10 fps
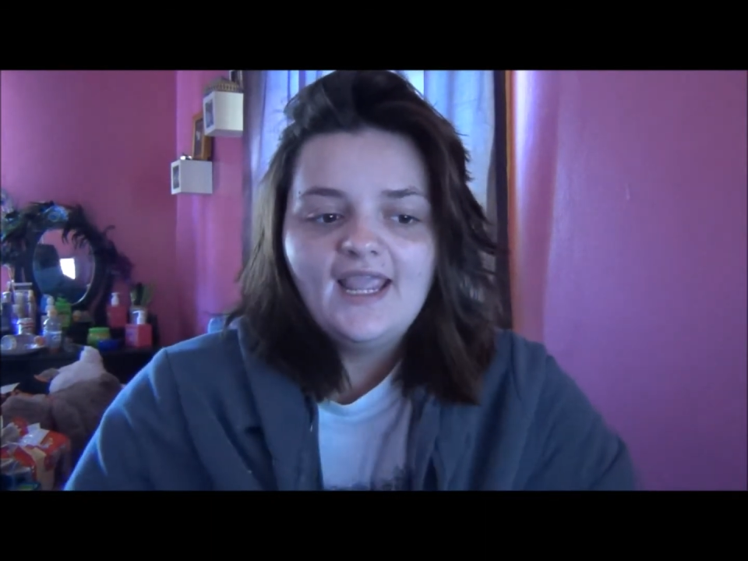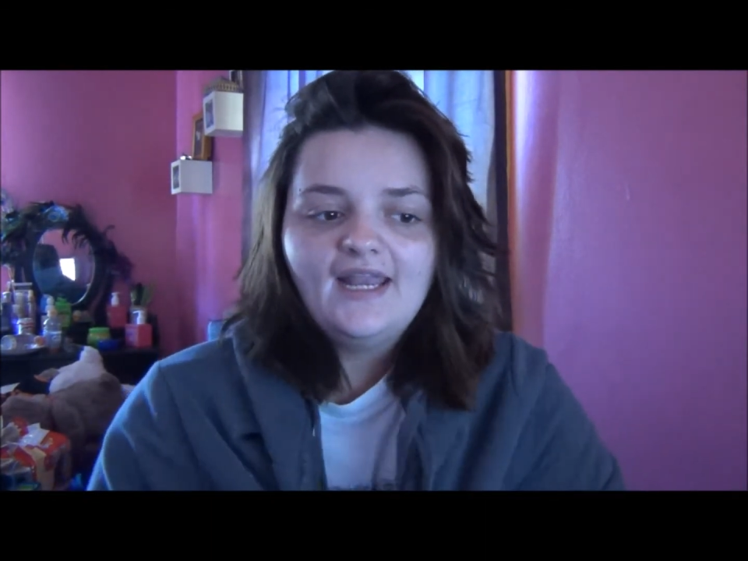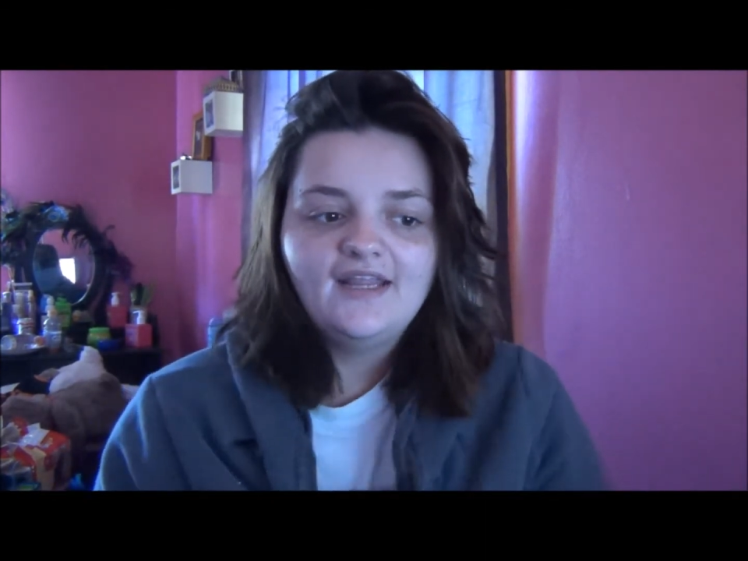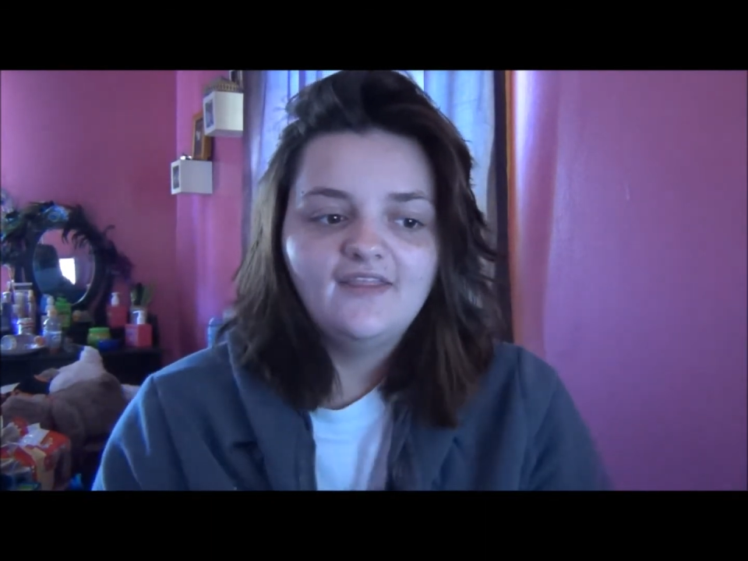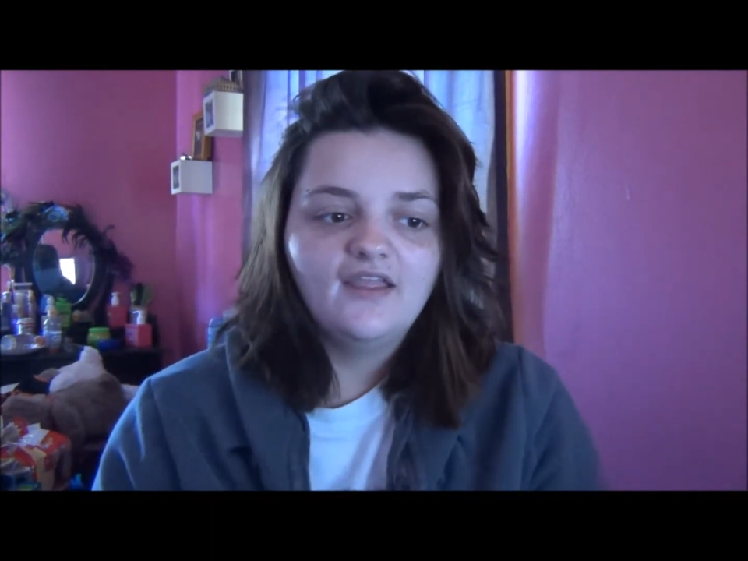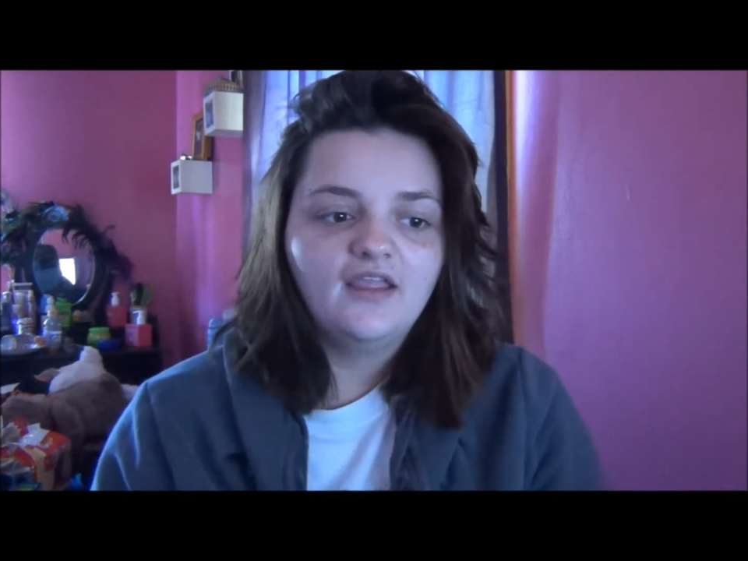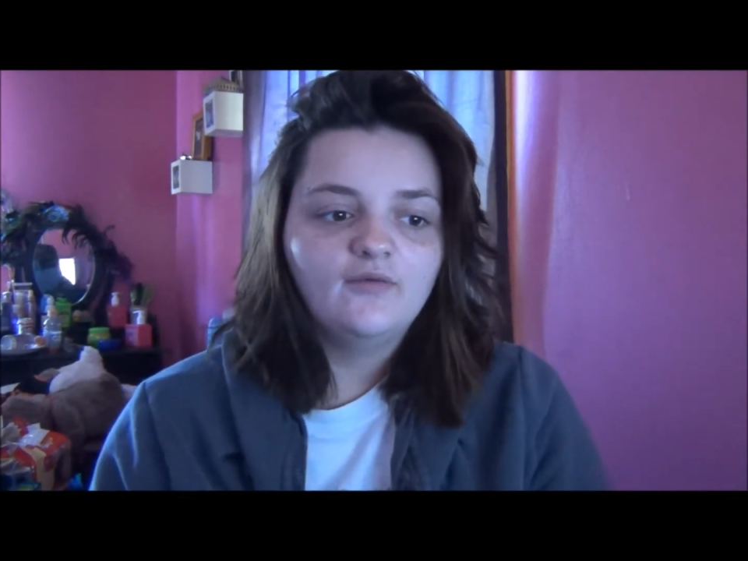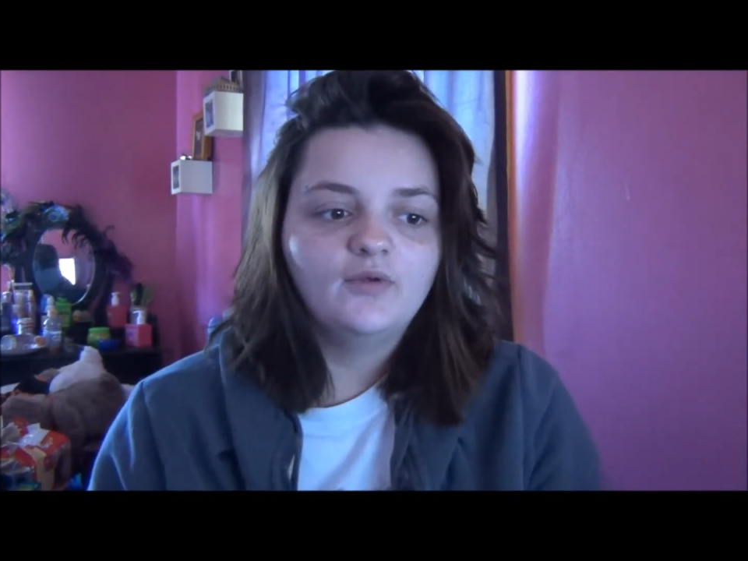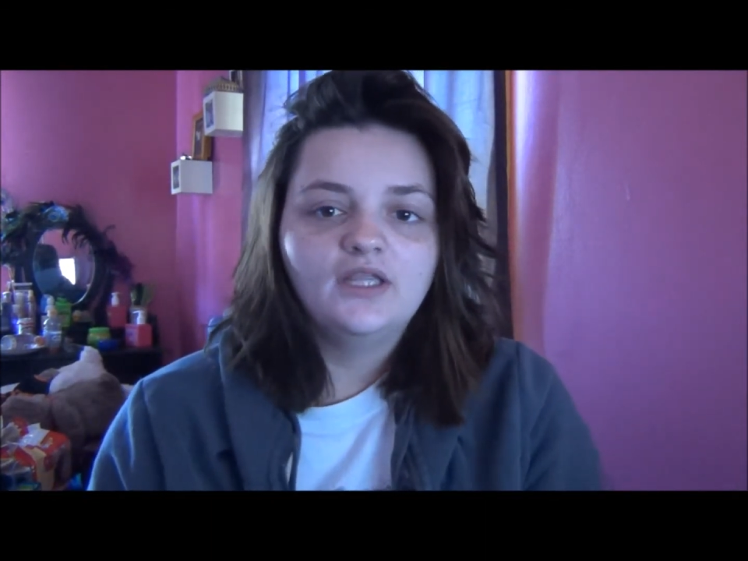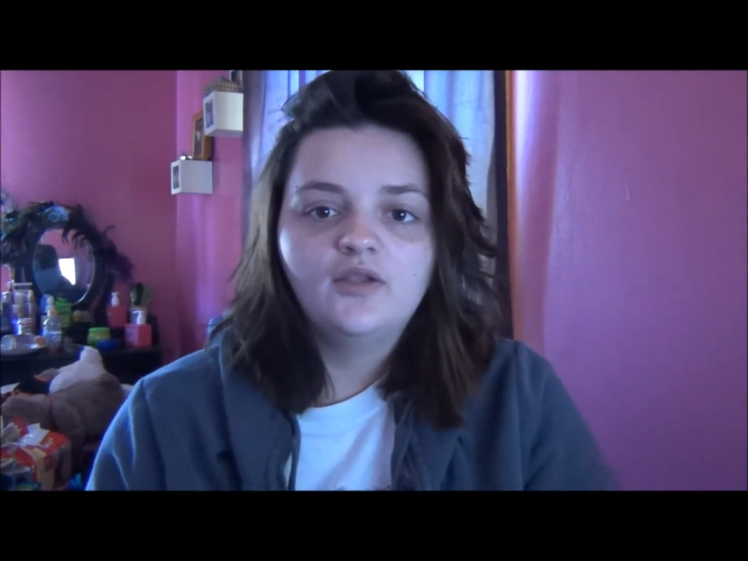
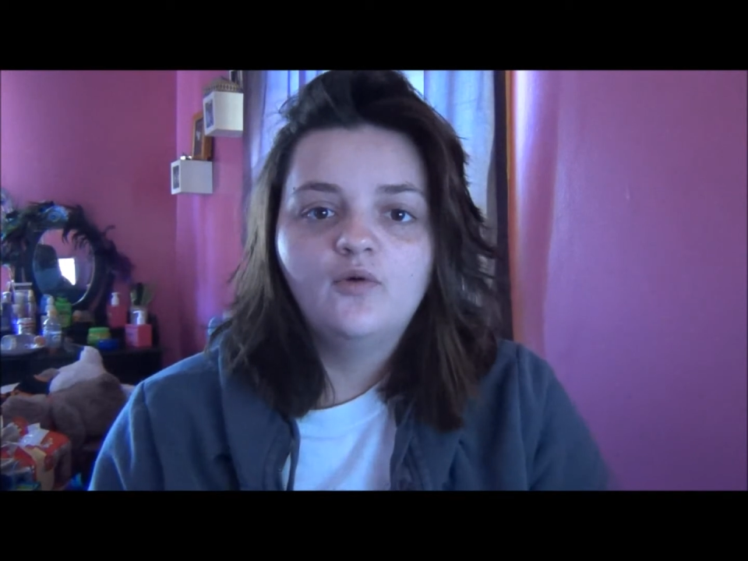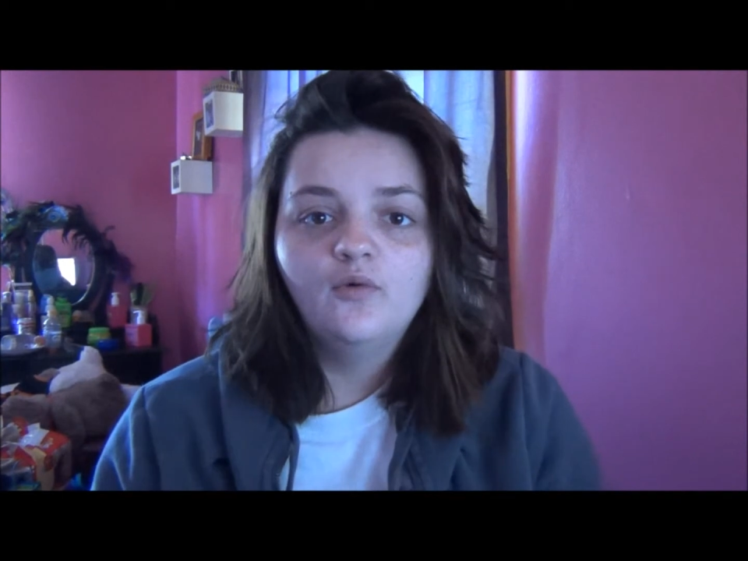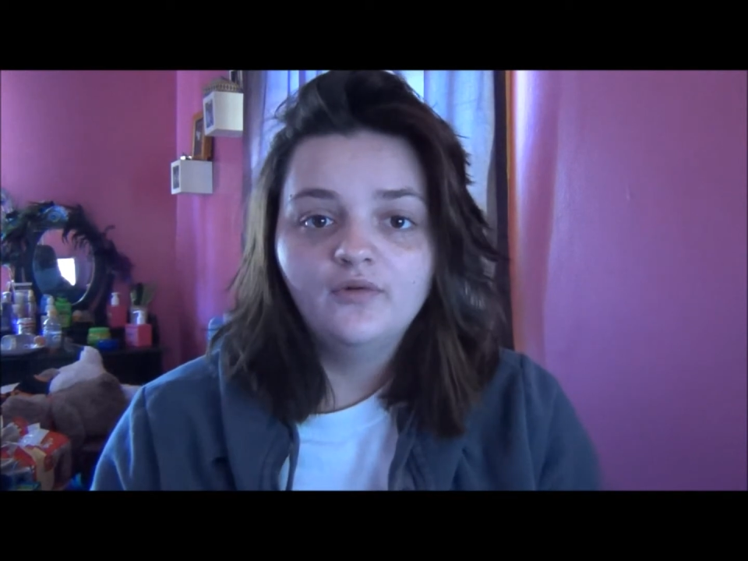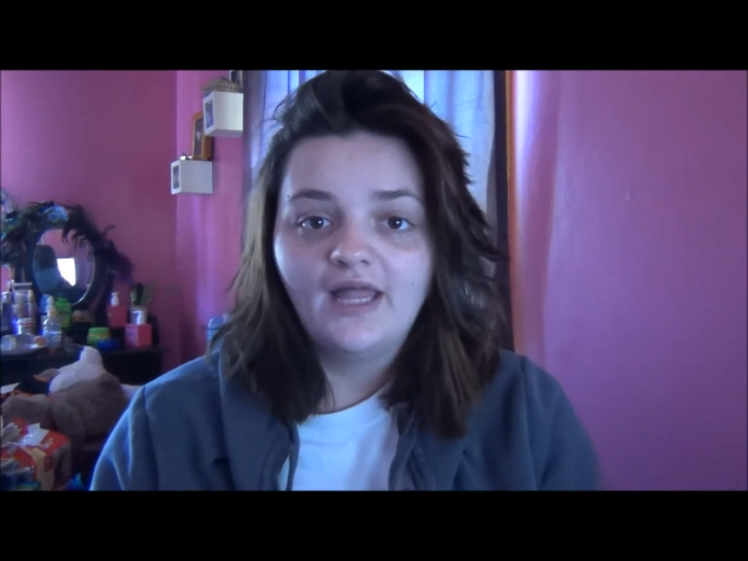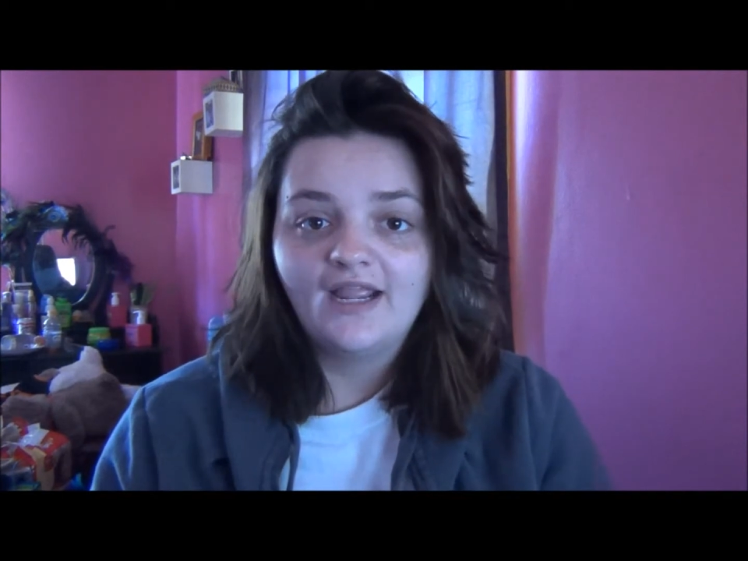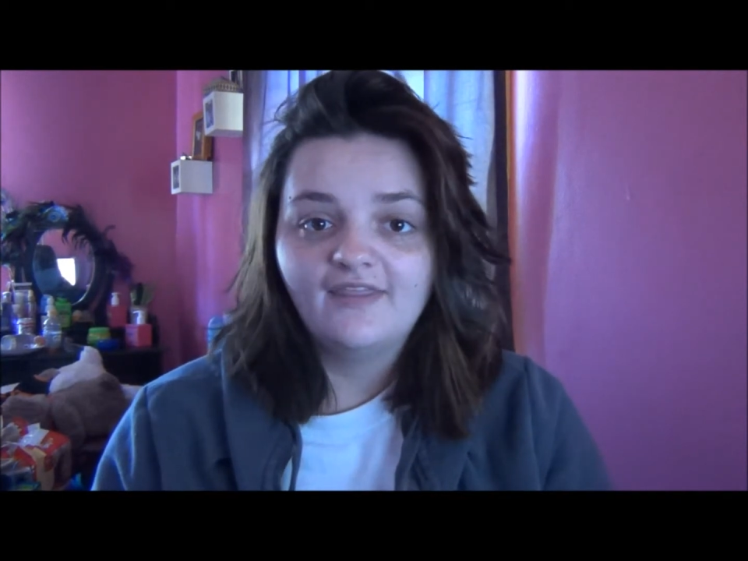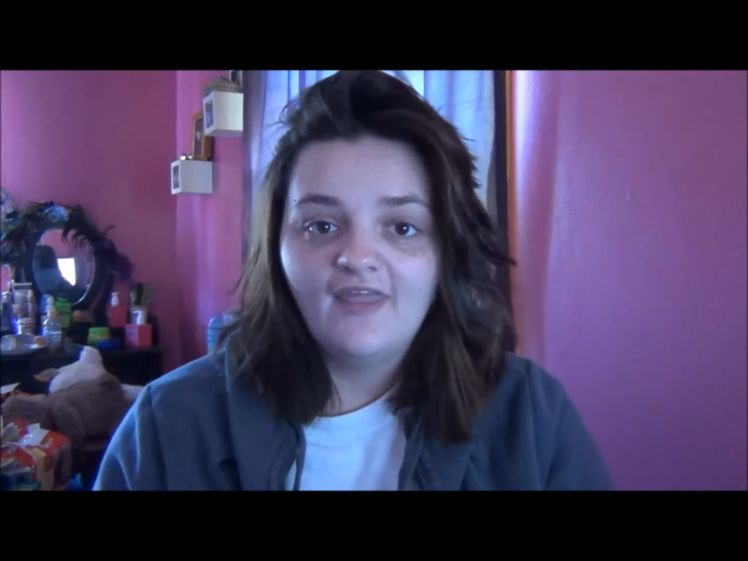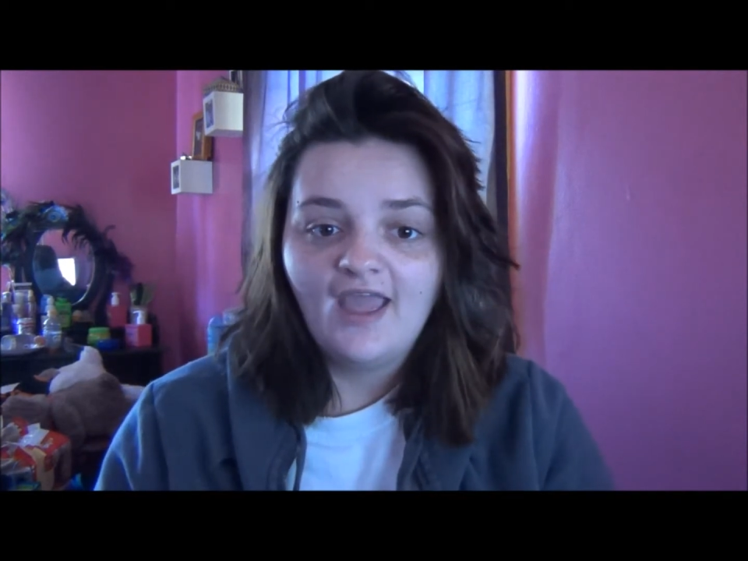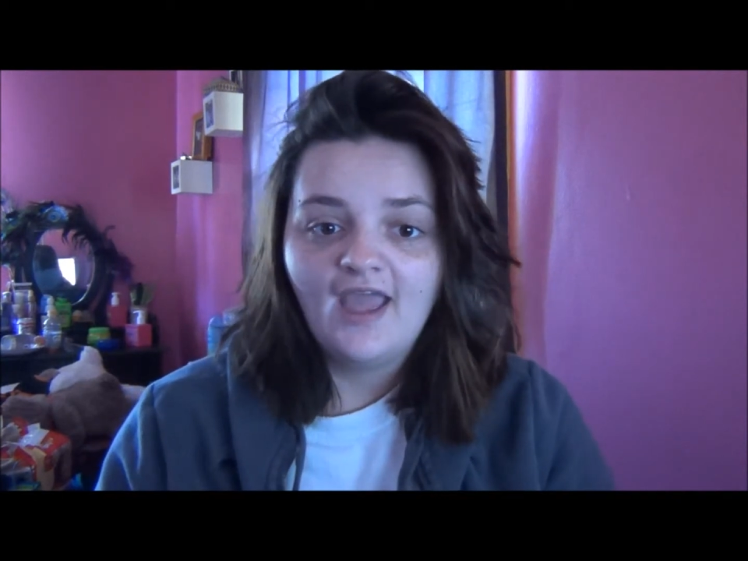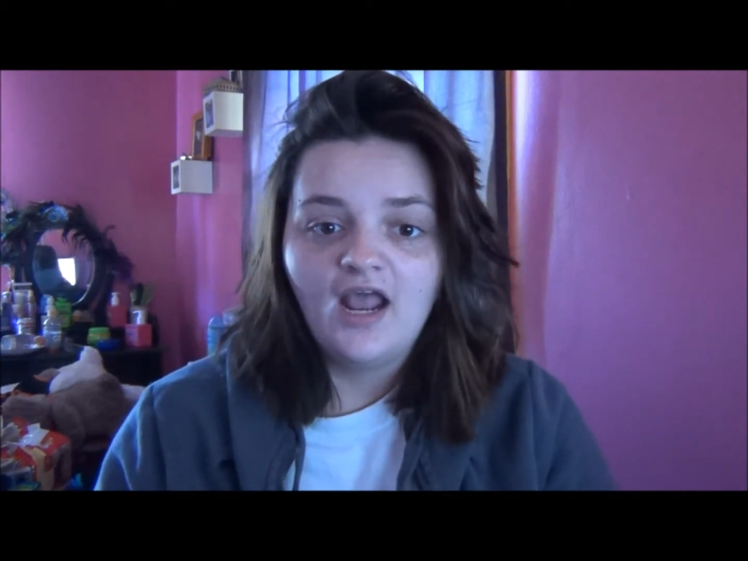anything really cool like
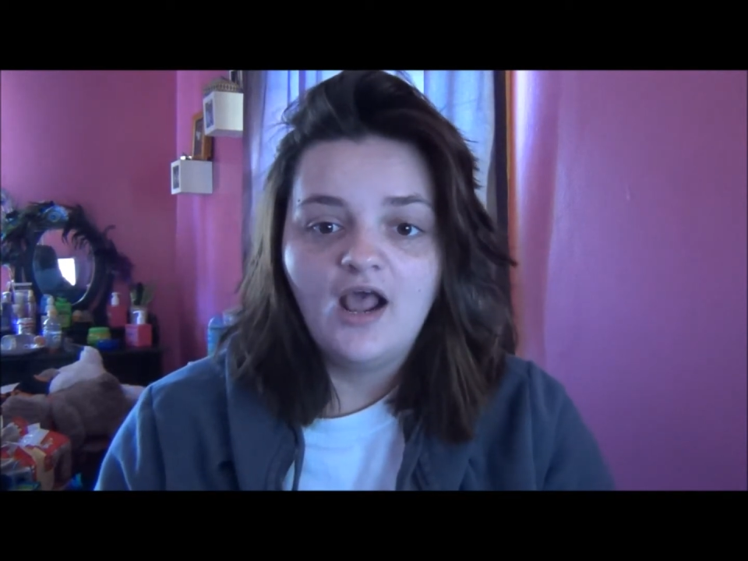that